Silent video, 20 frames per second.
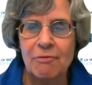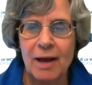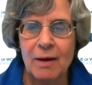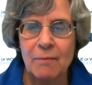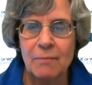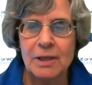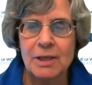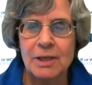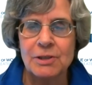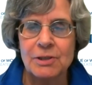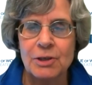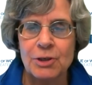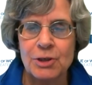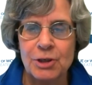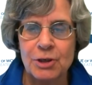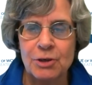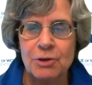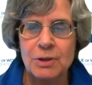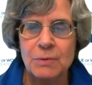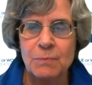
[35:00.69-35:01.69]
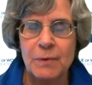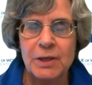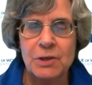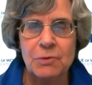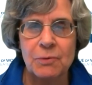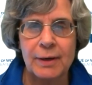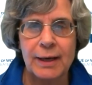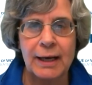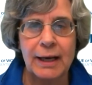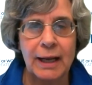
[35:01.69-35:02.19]
families to choose
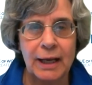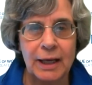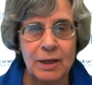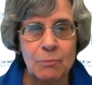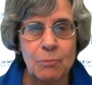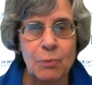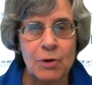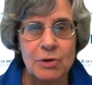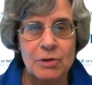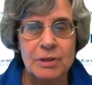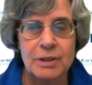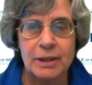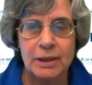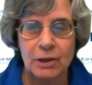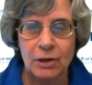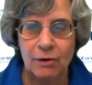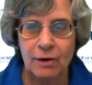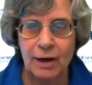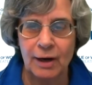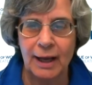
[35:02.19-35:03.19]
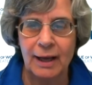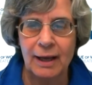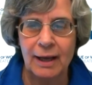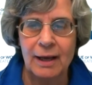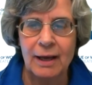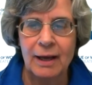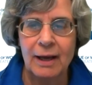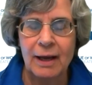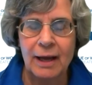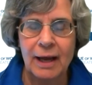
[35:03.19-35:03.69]
between in-person learning
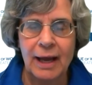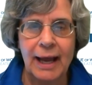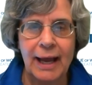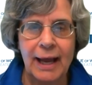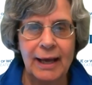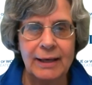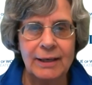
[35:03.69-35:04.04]
and